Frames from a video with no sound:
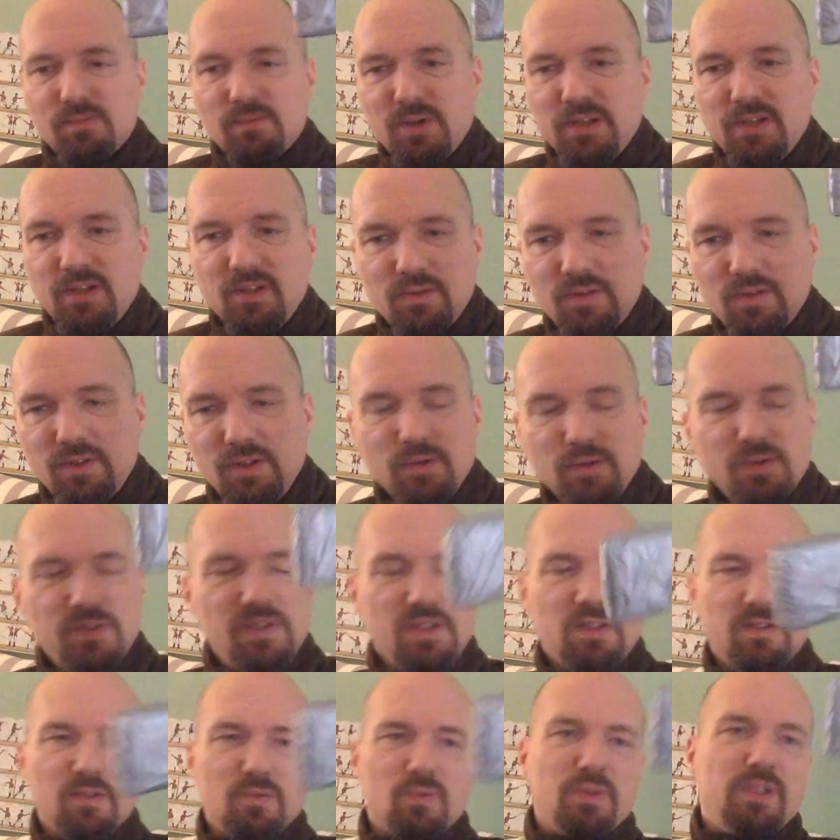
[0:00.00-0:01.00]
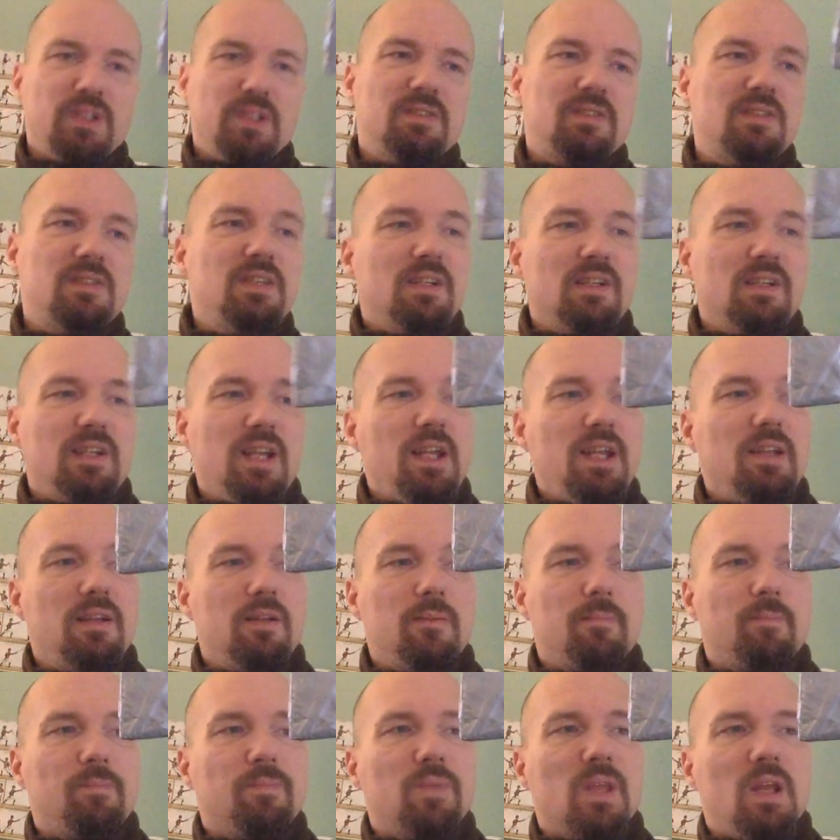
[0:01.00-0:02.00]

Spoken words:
when you're using the real thing later.